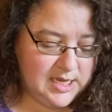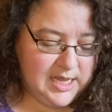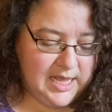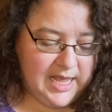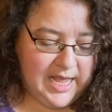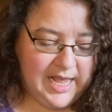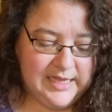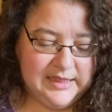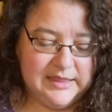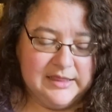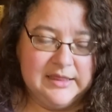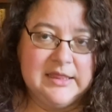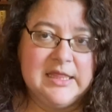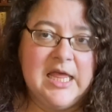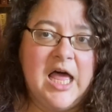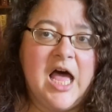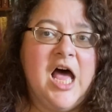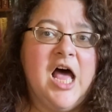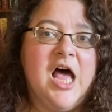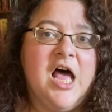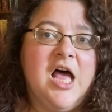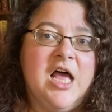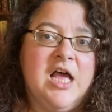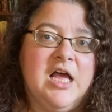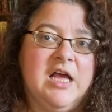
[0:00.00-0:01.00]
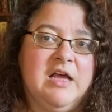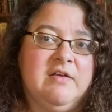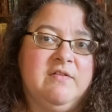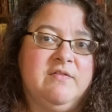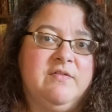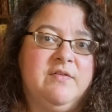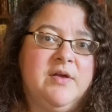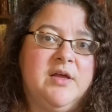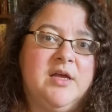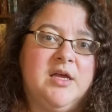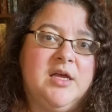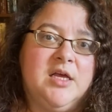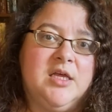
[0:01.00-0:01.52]
I love
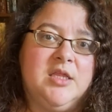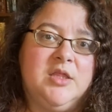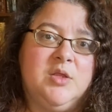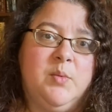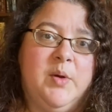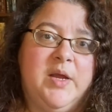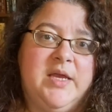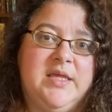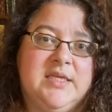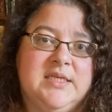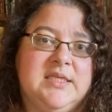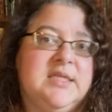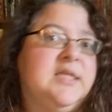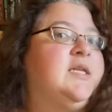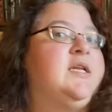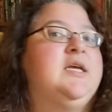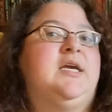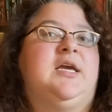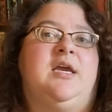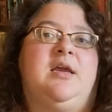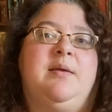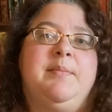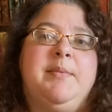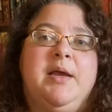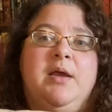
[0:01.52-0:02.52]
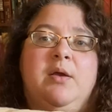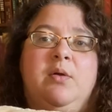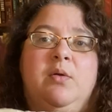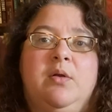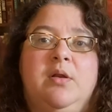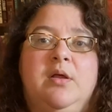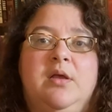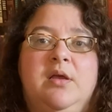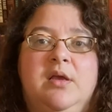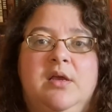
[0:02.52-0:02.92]
the way this linen came out,